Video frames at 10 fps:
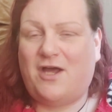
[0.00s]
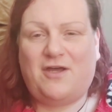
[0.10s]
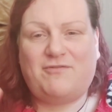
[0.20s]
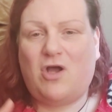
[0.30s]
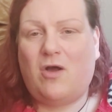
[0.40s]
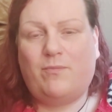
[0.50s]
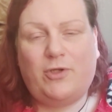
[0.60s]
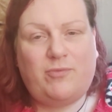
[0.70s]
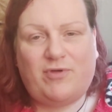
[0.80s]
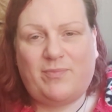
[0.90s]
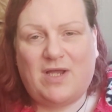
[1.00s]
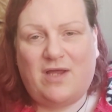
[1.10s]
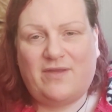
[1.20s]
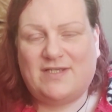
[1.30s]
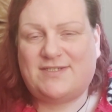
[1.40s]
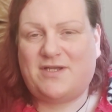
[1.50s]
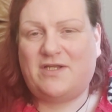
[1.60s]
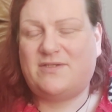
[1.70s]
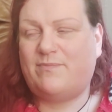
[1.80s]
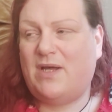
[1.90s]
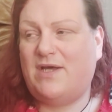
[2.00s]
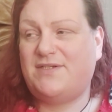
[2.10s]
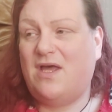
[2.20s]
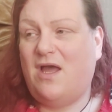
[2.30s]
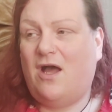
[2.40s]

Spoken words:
and I've got a blueberry plant that is starting to bud.